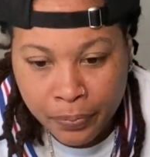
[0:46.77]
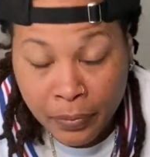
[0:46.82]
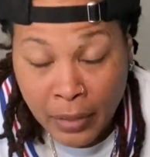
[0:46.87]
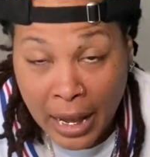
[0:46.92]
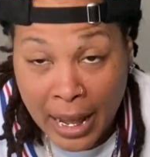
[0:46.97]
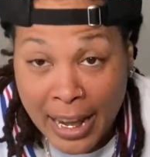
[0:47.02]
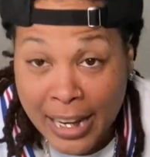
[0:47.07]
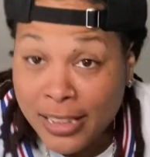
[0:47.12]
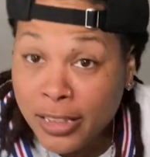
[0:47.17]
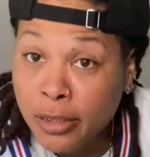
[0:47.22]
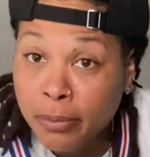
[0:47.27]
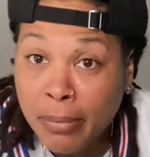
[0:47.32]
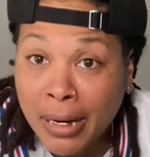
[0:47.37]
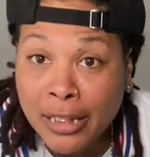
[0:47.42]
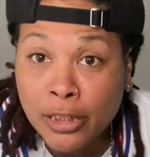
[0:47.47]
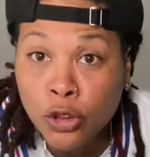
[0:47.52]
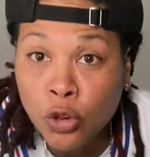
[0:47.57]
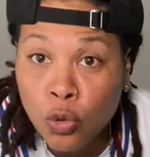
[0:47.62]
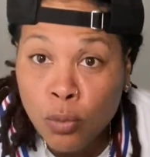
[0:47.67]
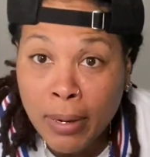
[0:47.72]
I actually bought
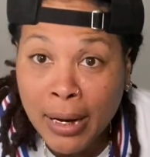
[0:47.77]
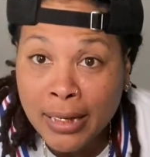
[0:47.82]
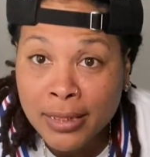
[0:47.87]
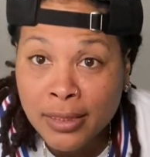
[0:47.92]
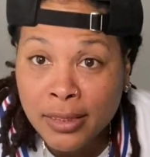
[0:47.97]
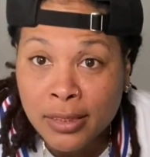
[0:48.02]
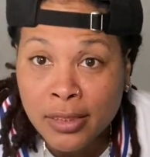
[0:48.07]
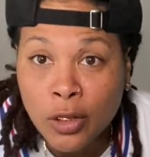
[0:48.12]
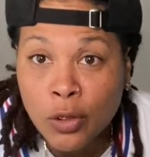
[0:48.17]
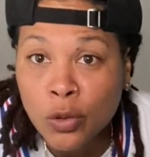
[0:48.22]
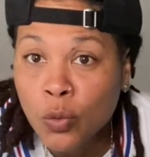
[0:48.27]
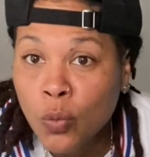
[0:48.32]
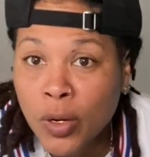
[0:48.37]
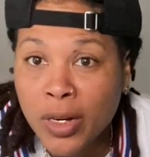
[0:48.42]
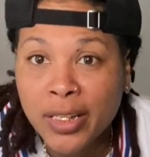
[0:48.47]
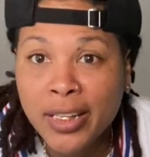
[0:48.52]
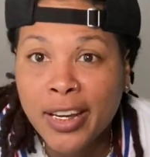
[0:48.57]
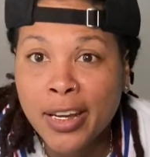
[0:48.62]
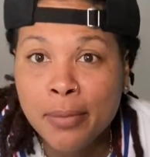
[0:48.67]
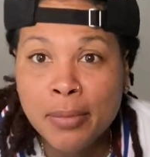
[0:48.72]
two boxes. Only one
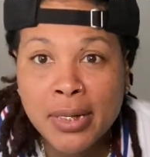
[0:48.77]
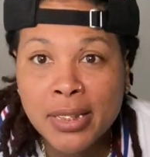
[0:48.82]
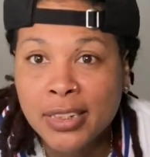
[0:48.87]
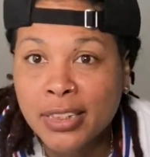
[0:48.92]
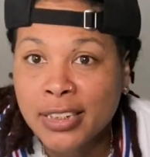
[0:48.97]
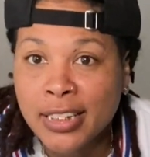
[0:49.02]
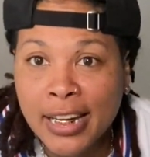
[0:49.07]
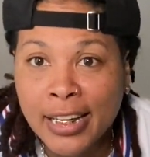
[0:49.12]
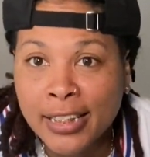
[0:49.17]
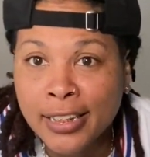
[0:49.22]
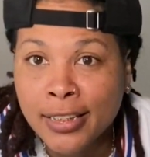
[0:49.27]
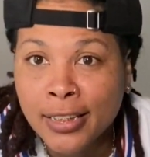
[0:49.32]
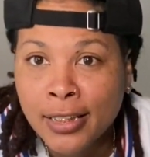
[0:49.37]
came in today